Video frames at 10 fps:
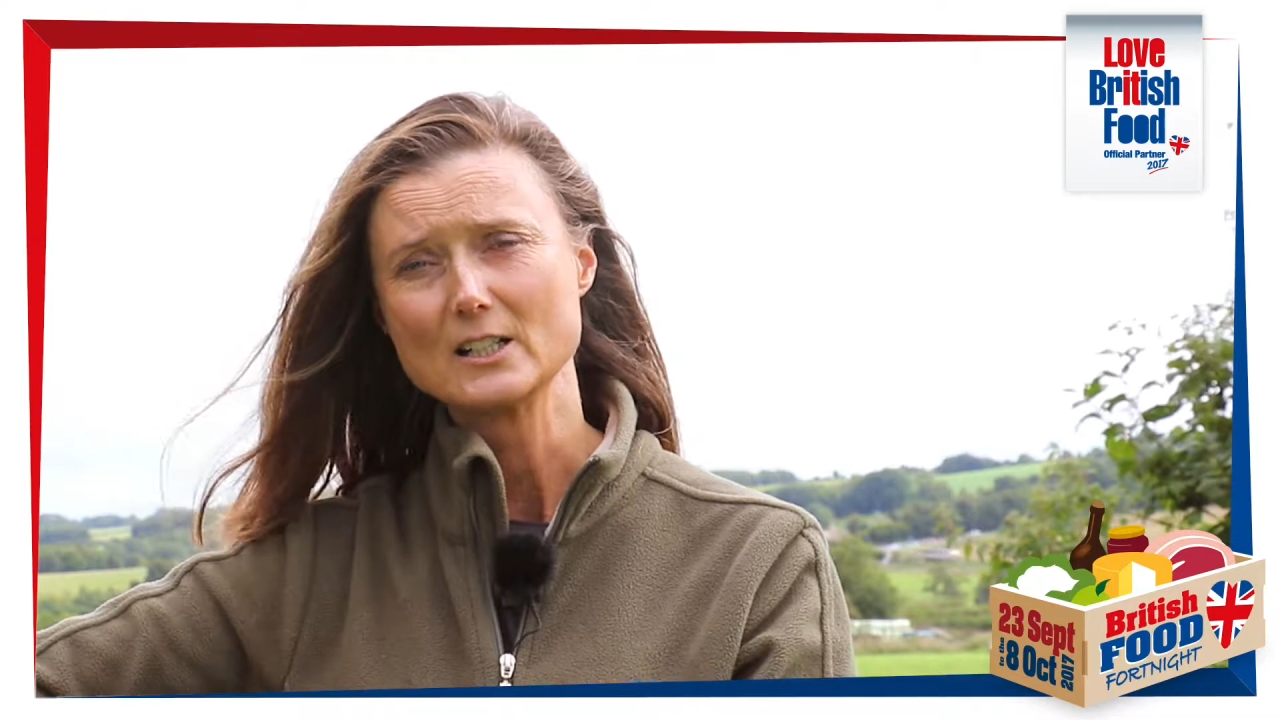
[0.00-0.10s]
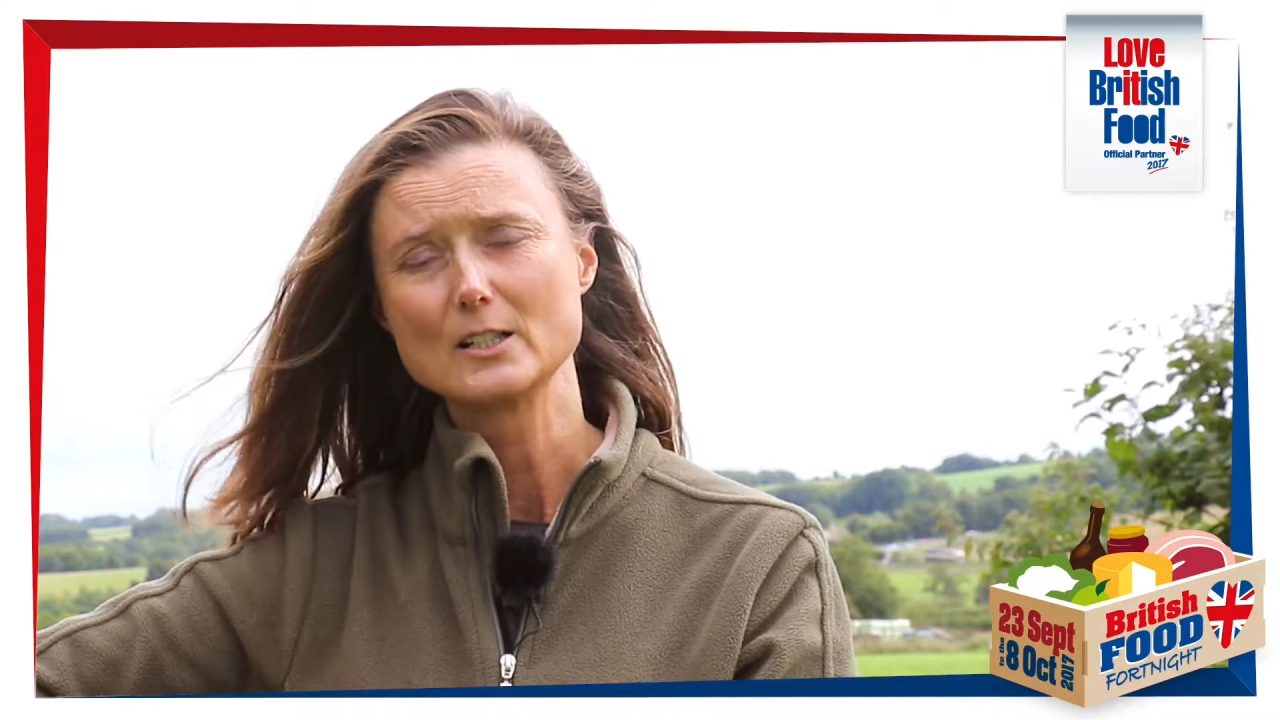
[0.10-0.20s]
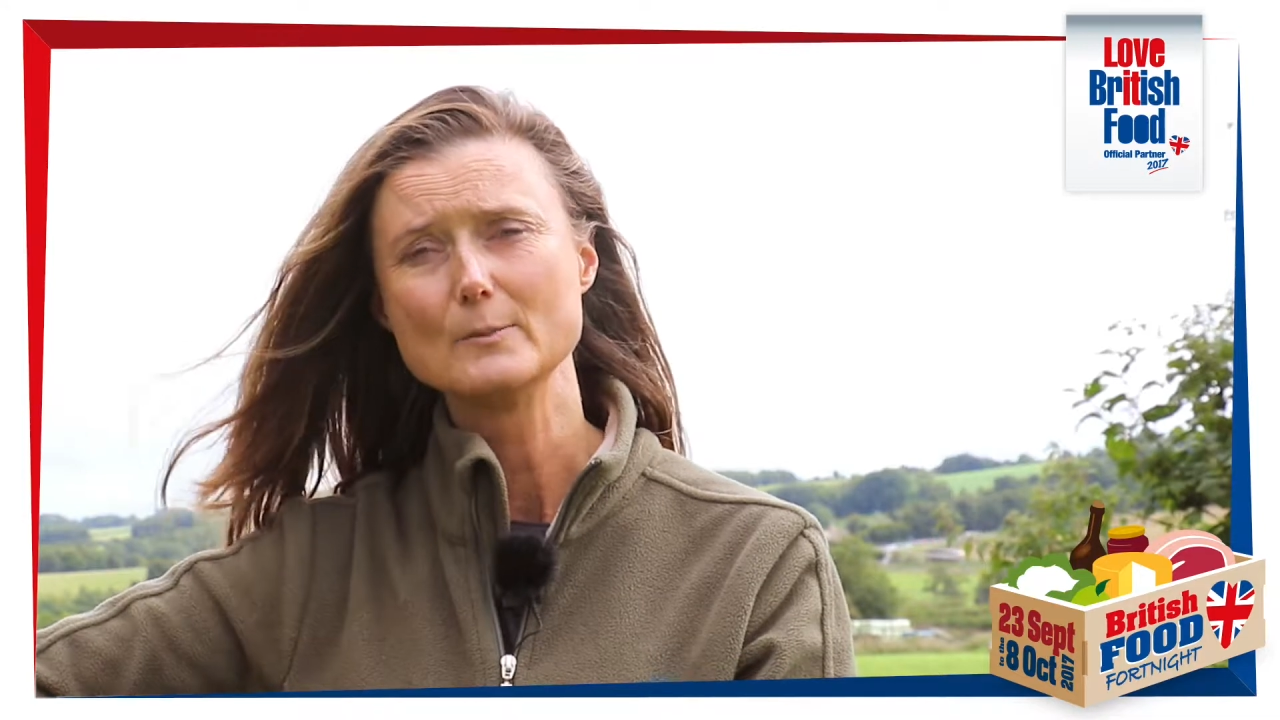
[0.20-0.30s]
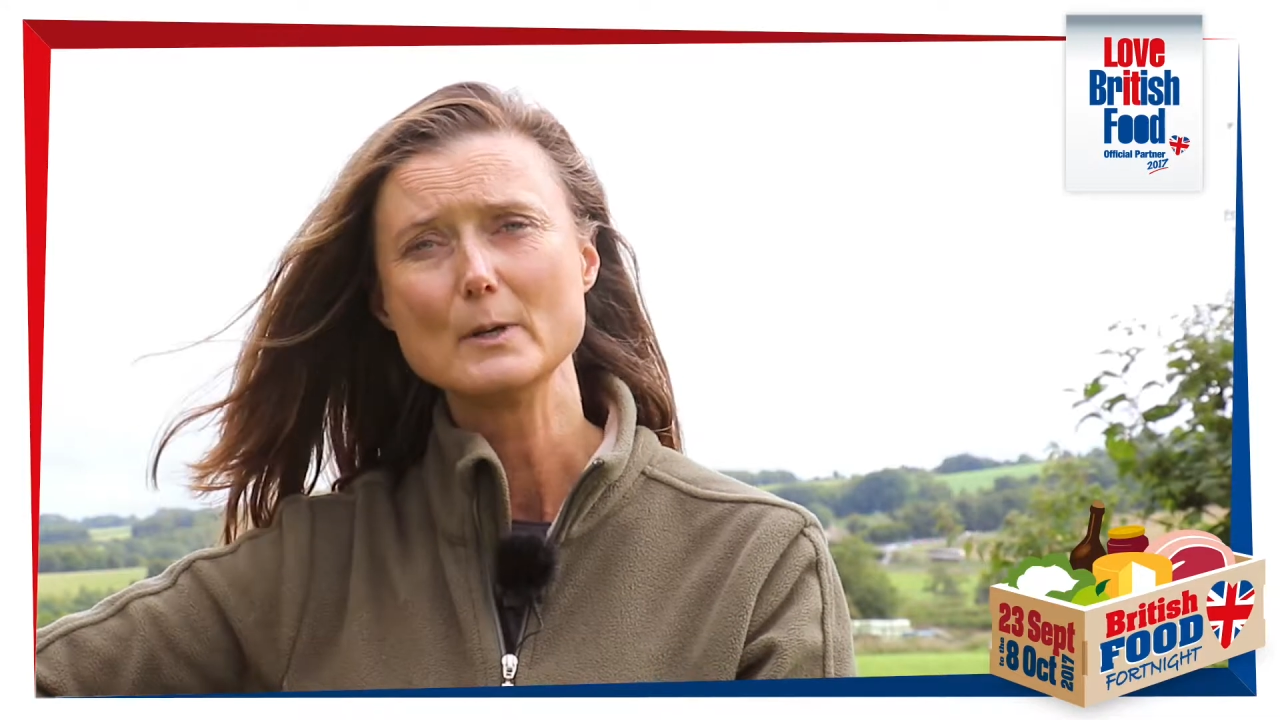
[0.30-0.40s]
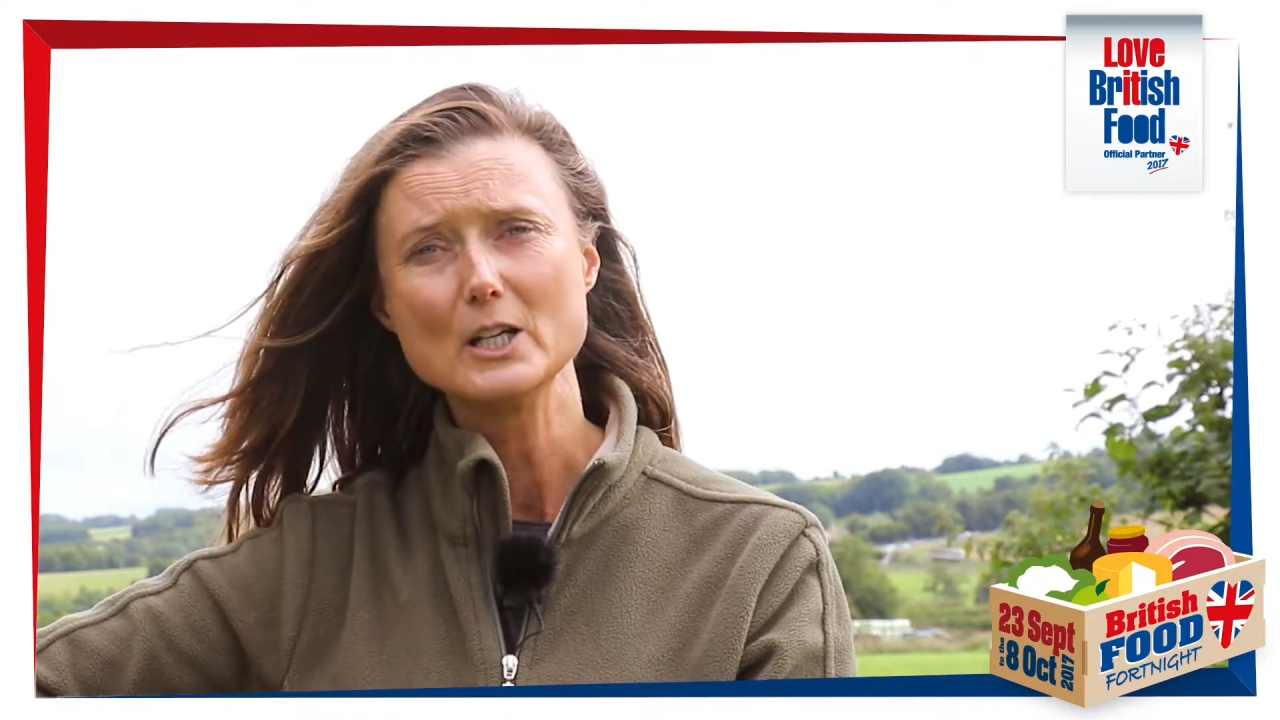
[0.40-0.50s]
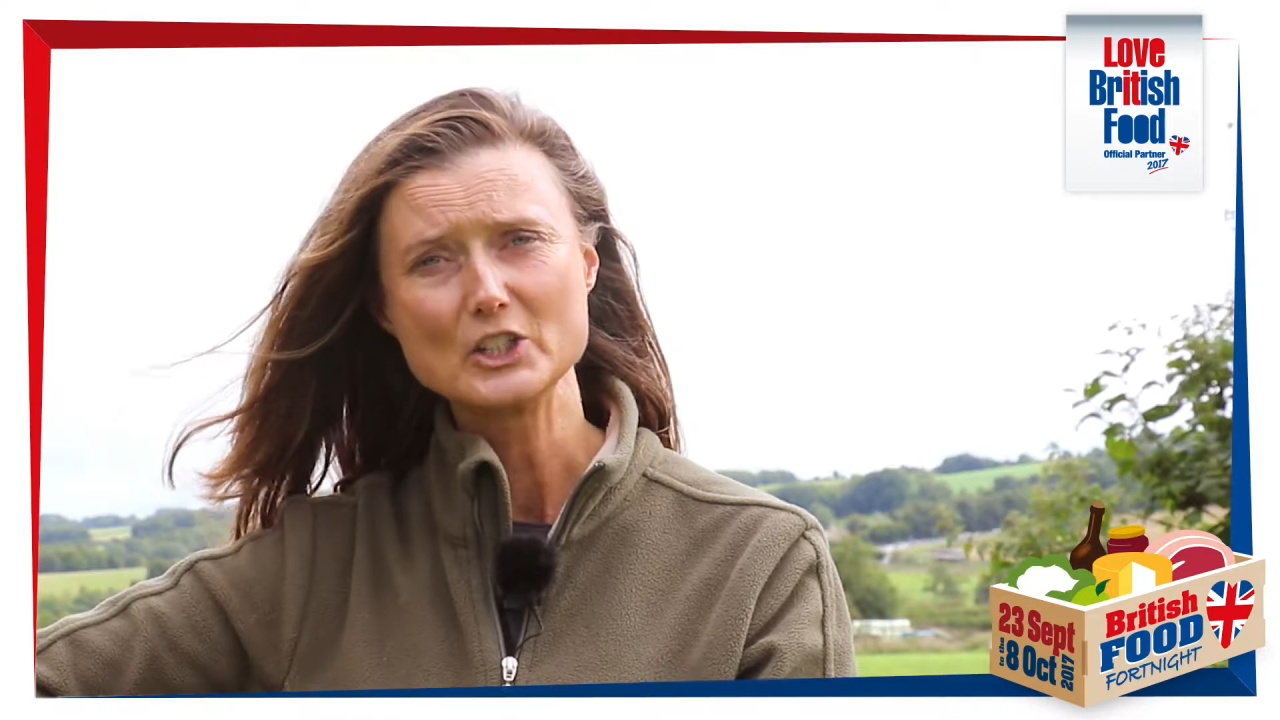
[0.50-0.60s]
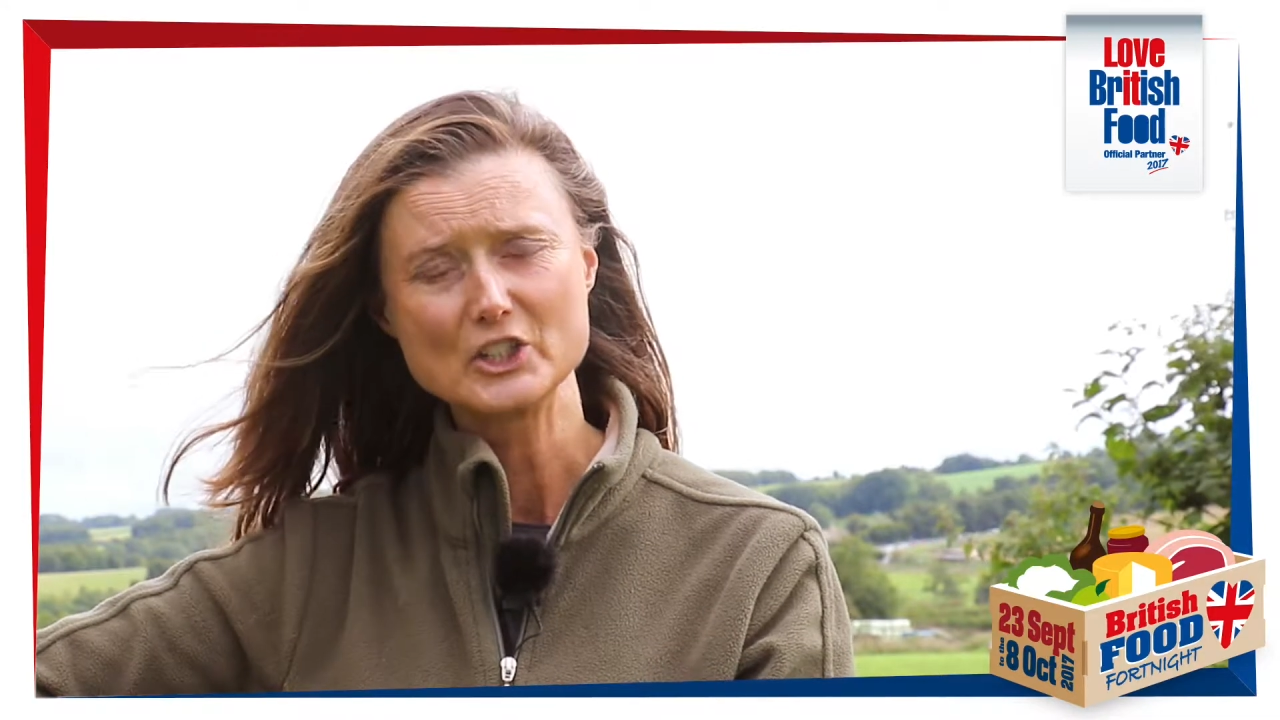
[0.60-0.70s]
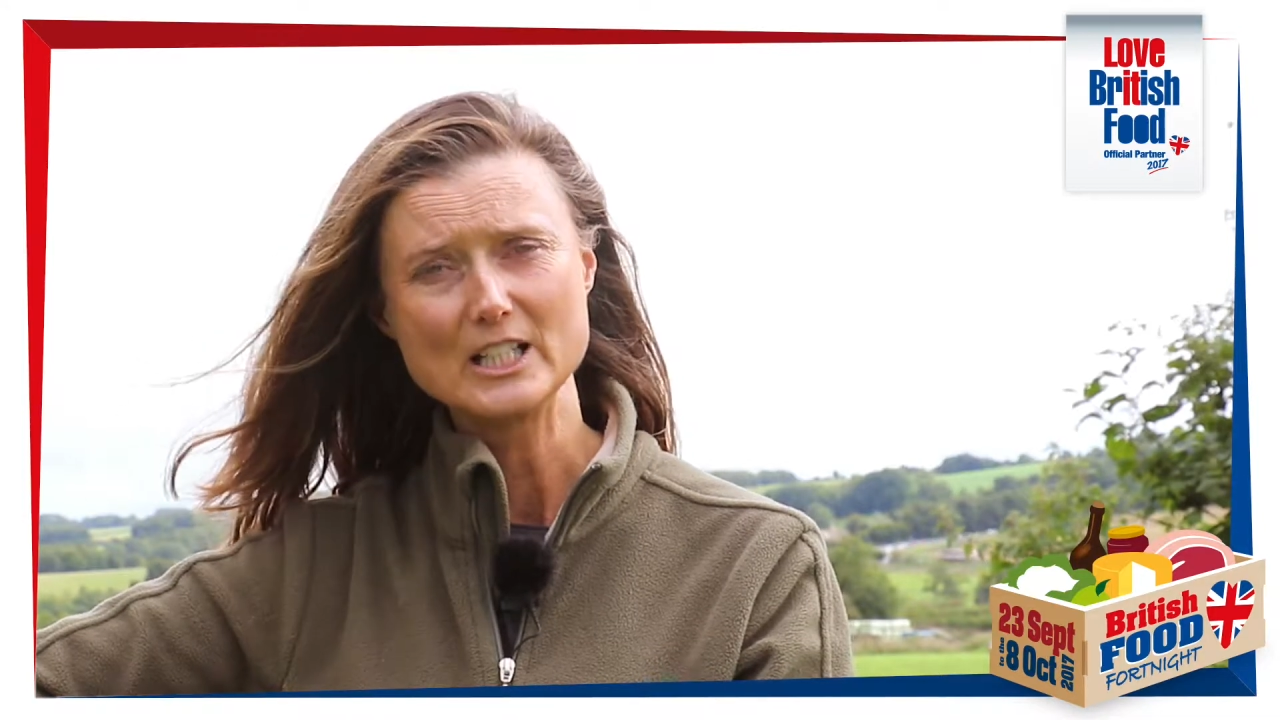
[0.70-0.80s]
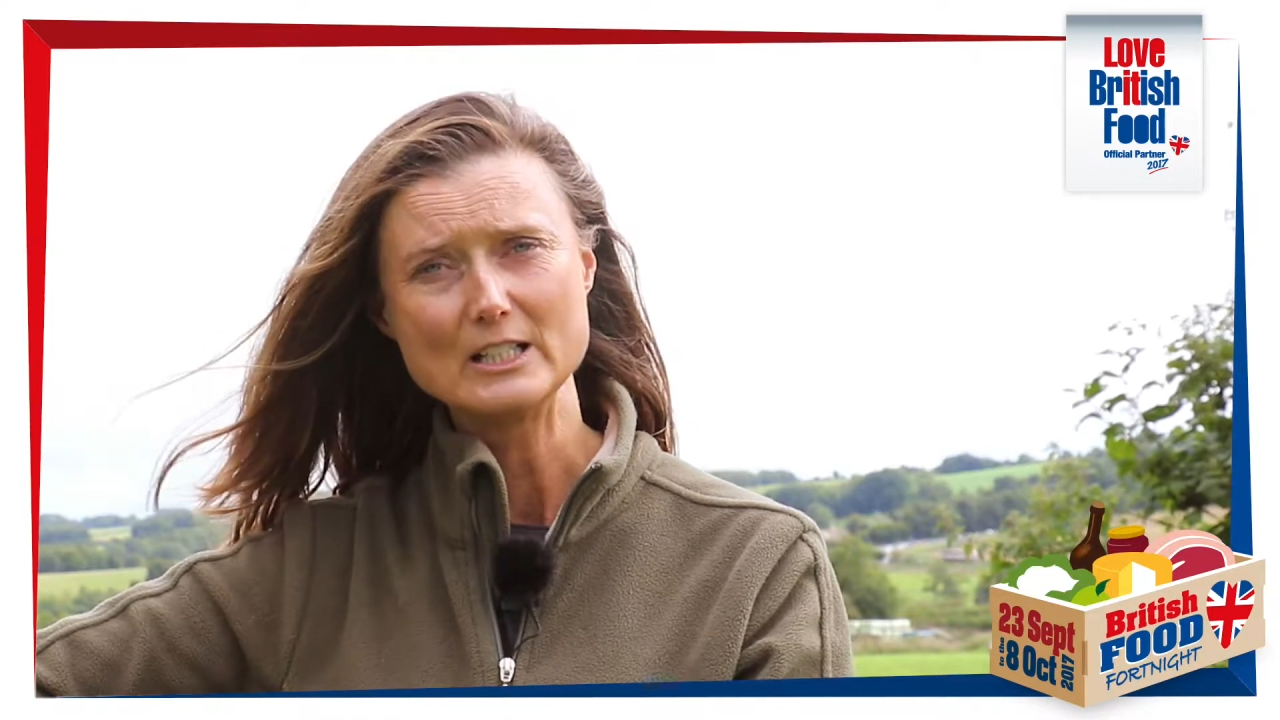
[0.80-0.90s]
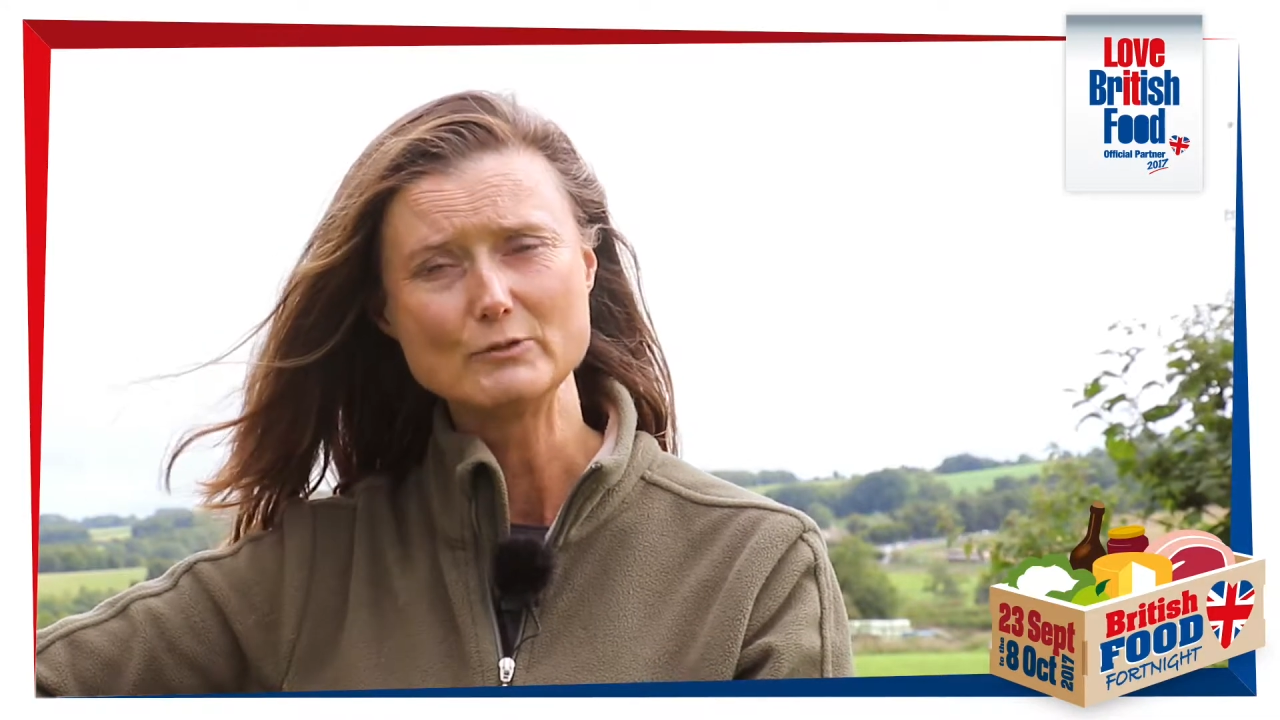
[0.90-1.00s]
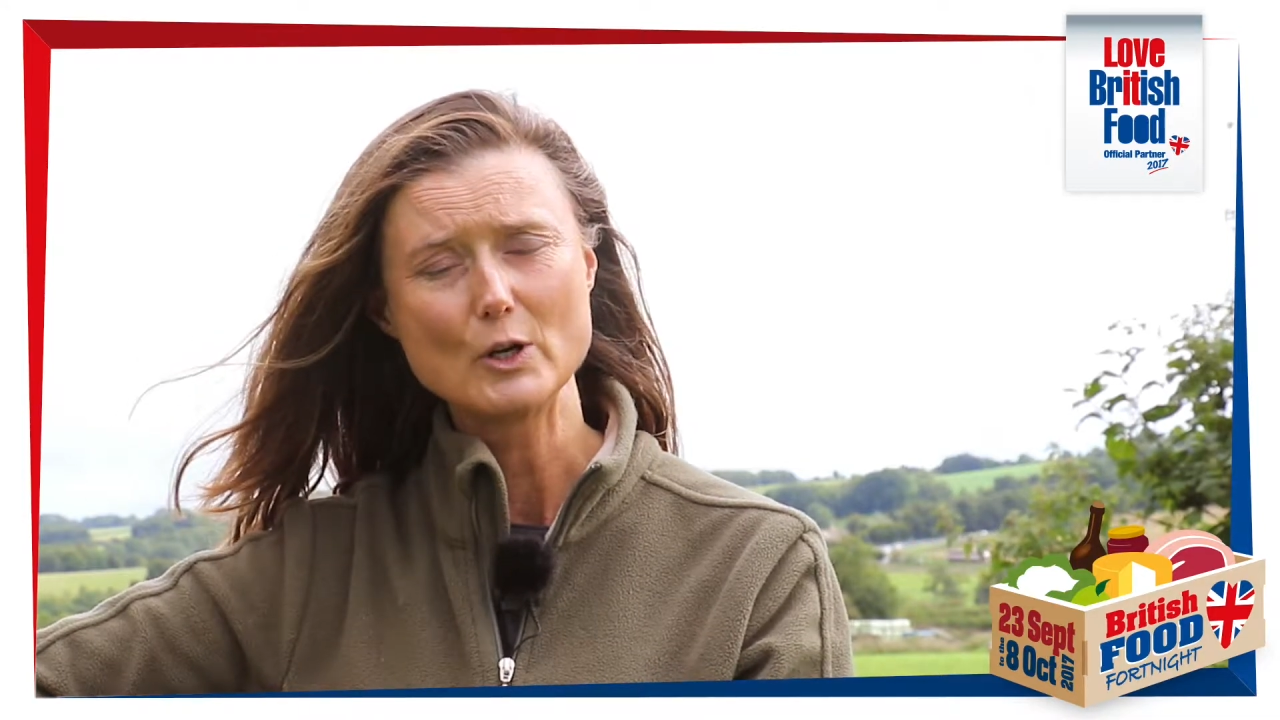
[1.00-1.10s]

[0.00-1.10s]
commercially